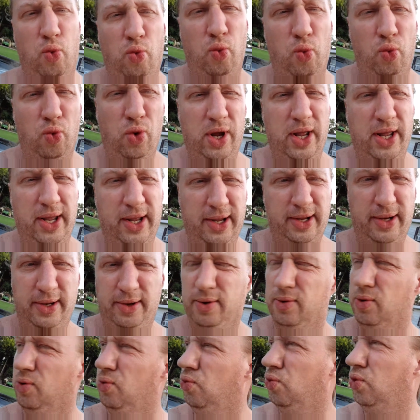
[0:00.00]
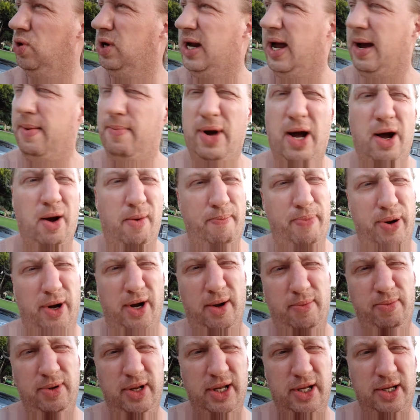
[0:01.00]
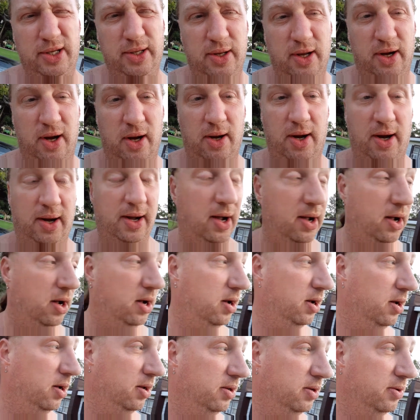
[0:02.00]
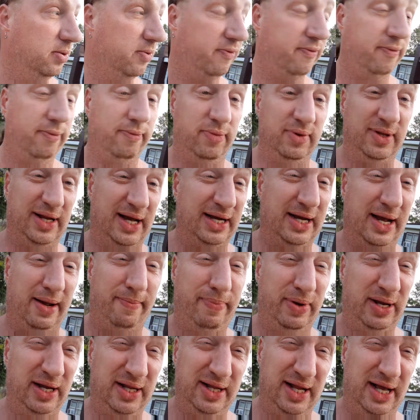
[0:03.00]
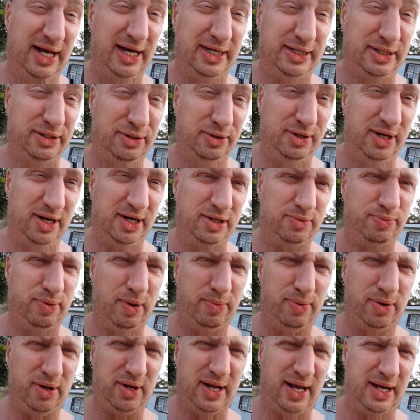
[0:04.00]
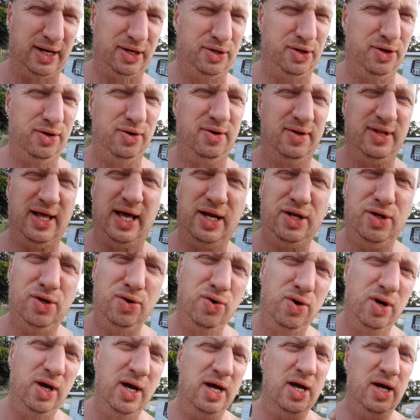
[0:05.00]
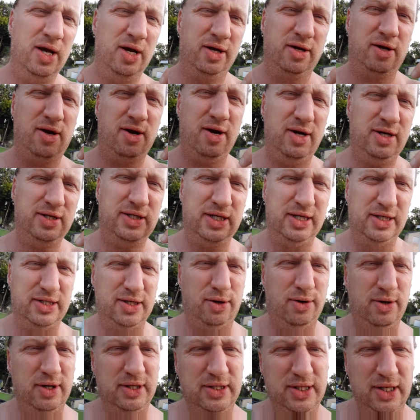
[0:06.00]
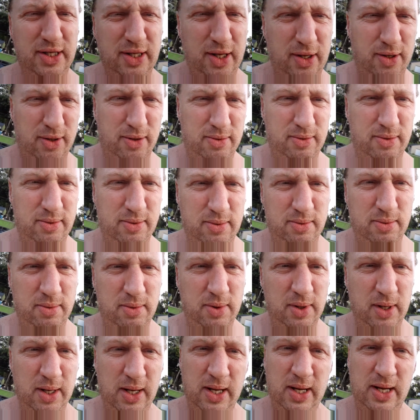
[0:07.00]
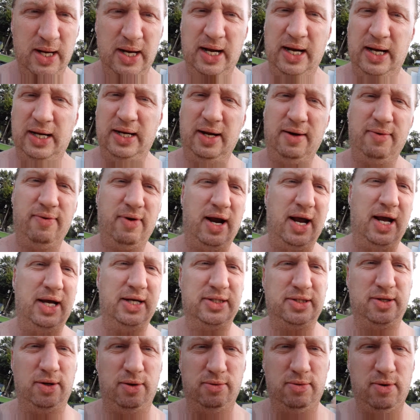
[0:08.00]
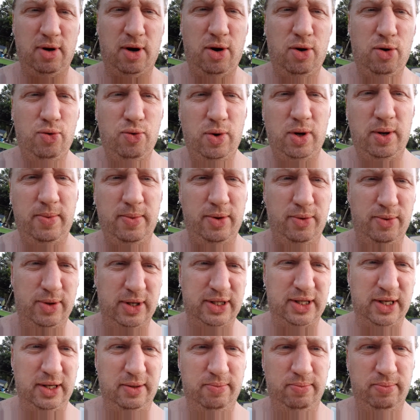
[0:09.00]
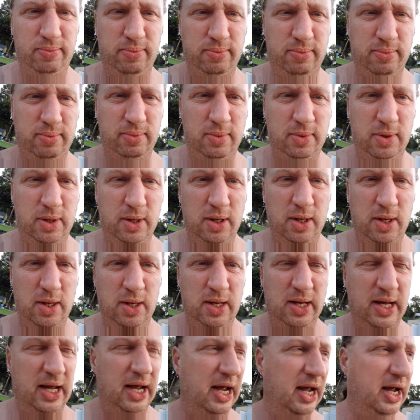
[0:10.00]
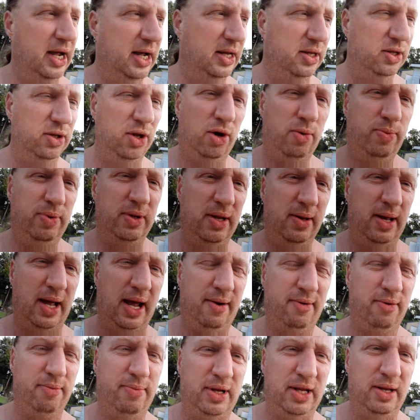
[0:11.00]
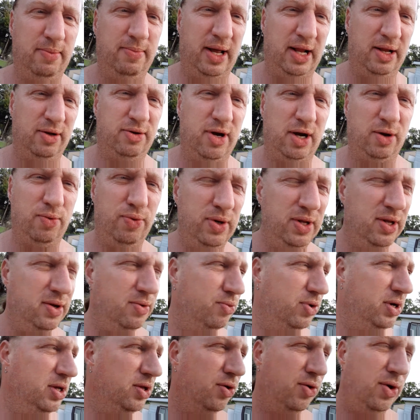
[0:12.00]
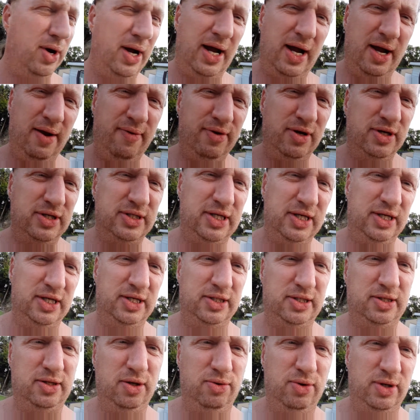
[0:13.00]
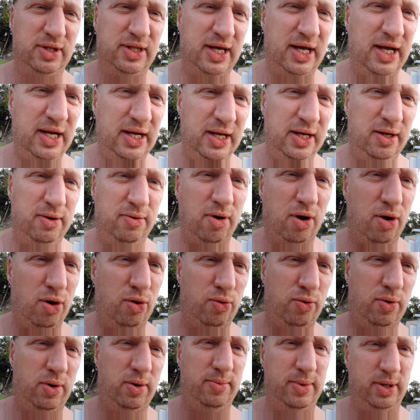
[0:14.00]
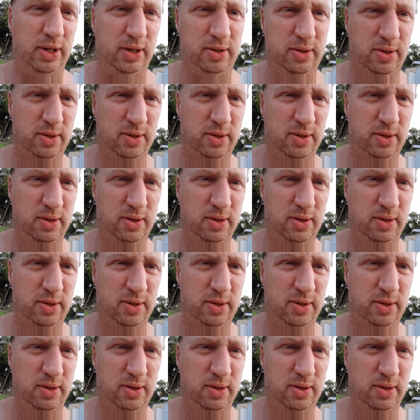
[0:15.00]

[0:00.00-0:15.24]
when when I'm out public, like I've been the last two years, people are like, dude, that dude, Chris, he's always alone. He never has no grown woman with him. And nobody, everybody in Battle Creek, we don't, we don't ever see this dude with any grown woman.